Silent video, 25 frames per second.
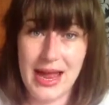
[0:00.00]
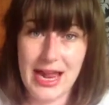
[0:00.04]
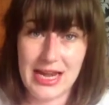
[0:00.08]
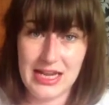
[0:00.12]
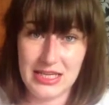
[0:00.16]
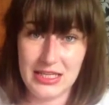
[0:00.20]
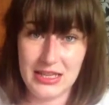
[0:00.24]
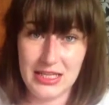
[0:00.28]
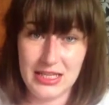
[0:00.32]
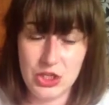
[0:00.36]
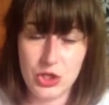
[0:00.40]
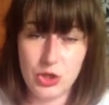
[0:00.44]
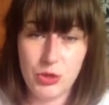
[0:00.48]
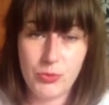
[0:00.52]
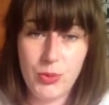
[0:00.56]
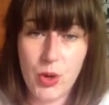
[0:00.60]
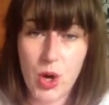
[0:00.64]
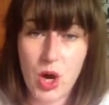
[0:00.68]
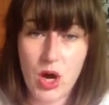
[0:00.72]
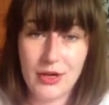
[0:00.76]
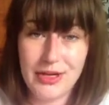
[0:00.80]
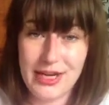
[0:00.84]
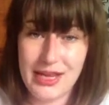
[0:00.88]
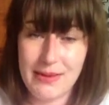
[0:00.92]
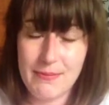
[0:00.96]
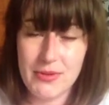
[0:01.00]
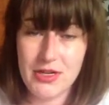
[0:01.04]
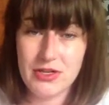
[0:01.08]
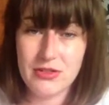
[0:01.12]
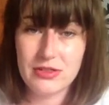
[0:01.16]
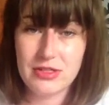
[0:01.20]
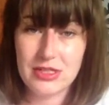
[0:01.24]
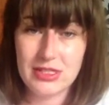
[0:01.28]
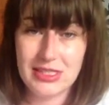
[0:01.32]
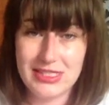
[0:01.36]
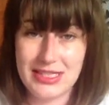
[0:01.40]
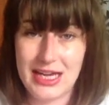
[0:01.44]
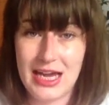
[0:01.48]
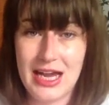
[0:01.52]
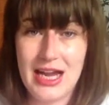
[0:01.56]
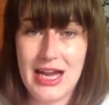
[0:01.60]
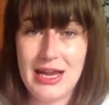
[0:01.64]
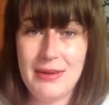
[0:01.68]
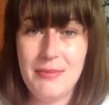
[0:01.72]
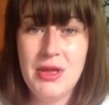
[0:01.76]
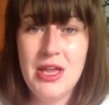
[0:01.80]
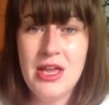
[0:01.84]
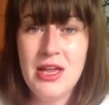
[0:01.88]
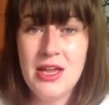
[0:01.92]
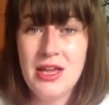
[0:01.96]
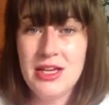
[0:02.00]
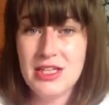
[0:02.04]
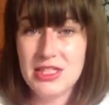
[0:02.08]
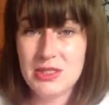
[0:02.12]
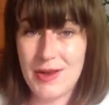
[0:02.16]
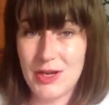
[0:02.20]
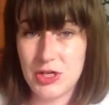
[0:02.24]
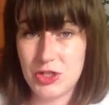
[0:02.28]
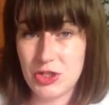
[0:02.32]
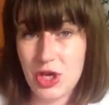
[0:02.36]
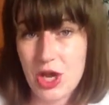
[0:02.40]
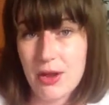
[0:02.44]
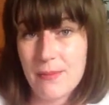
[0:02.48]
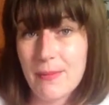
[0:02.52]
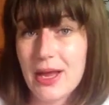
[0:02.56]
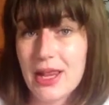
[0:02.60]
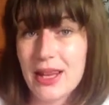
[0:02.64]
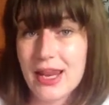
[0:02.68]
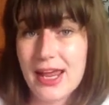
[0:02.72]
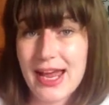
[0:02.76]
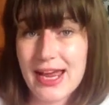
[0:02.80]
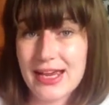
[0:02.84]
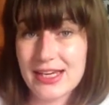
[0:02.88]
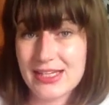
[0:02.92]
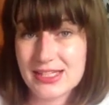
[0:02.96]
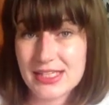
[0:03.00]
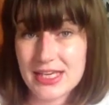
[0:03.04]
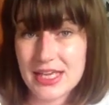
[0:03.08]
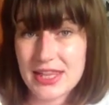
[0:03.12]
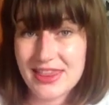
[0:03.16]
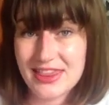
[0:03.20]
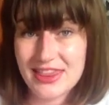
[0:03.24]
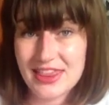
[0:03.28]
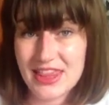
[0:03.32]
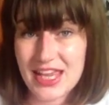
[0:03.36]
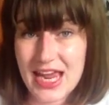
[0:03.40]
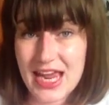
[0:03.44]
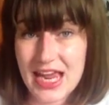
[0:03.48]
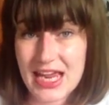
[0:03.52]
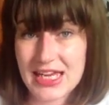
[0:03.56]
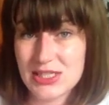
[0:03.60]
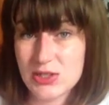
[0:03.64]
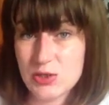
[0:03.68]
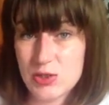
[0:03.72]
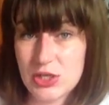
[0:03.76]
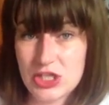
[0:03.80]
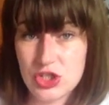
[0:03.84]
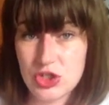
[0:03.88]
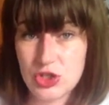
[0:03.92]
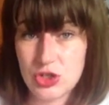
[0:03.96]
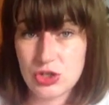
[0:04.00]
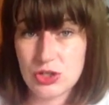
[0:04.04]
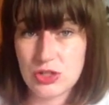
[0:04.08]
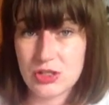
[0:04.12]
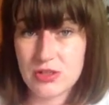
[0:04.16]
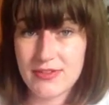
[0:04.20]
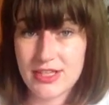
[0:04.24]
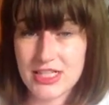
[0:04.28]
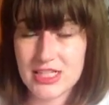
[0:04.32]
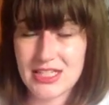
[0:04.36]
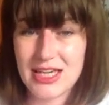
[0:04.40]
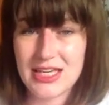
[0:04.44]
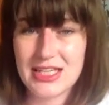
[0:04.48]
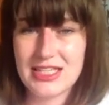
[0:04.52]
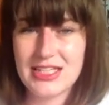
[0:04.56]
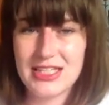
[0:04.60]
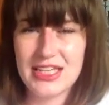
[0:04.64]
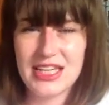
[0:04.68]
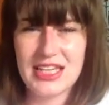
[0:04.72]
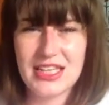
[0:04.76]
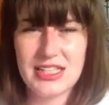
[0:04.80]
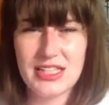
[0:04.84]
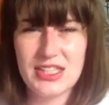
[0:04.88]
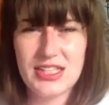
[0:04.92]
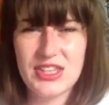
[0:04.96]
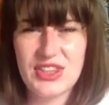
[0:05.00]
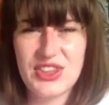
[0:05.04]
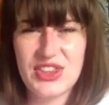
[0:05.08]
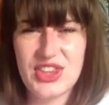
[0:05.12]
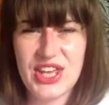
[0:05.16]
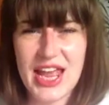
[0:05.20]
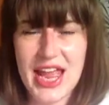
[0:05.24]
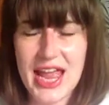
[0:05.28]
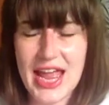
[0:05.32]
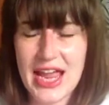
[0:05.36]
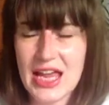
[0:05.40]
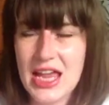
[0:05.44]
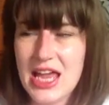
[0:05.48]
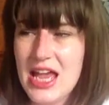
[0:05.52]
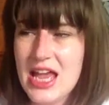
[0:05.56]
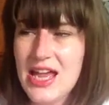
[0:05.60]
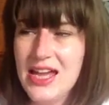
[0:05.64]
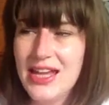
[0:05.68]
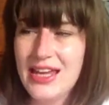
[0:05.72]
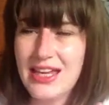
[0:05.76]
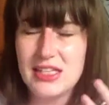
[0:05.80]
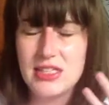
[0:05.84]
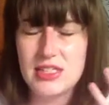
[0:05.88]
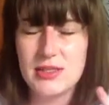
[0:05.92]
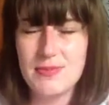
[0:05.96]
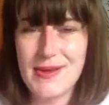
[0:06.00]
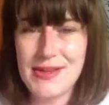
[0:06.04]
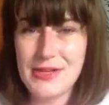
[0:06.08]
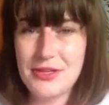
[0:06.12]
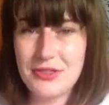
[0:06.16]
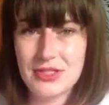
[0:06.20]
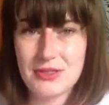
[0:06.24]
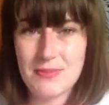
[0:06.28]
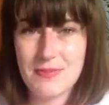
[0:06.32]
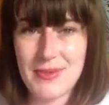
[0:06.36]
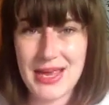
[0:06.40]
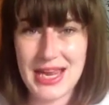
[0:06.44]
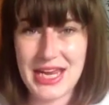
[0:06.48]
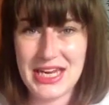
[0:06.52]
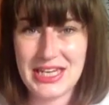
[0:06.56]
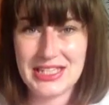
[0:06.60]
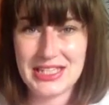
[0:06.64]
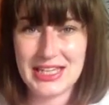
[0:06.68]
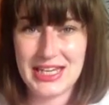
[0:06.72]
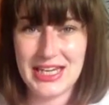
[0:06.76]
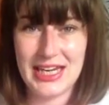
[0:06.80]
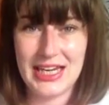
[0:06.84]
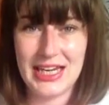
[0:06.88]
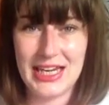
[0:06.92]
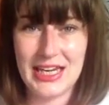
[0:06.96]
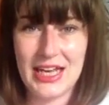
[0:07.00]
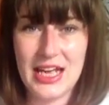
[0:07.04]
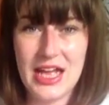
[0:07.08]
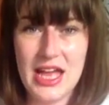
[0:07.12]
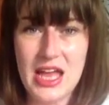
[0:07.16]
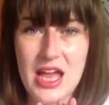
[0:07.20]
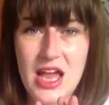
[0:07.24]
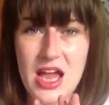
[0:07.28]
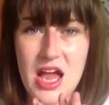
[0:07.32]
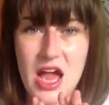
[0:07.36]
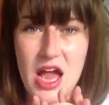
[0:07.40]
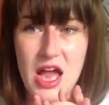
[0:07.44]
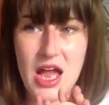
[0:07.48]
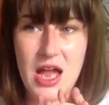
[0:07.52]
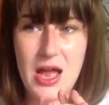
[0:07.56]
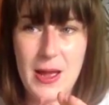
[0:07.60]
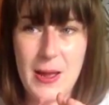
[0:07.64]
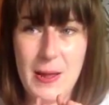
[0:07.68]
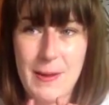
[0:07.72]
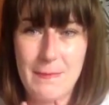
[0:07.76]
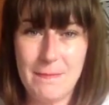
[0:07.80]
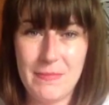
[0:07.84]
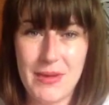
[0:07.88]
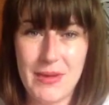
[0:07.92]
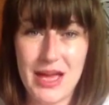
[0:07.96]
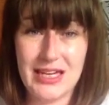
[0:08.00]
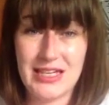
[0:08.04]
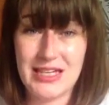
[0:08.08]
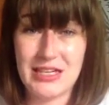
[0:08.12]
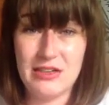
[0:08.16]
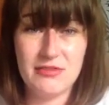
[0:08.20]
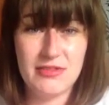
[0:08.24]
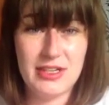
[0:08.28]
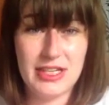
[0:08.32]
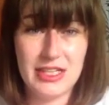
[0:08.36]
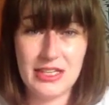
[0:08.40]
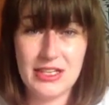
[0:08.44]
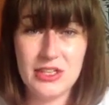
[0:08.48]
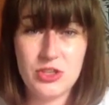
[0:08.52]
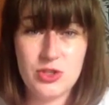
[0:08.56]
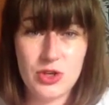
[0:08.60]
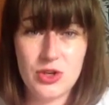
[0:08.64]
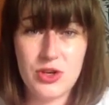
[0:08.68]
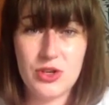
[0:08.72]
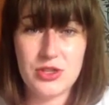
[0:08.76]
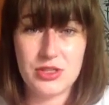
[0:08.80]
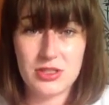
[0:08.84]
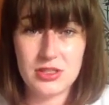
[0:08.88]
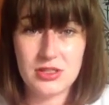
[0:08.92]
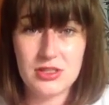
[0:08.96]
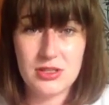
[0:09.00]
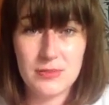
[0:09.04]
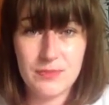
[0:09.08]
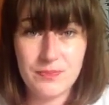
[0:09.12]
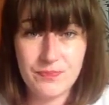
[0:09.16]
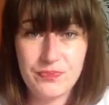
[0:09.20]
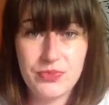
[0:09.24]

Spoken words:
anything you'll put on it most of the time, especially on my legs, and this is just fantastic. It's thick, it smells amazing, and it really does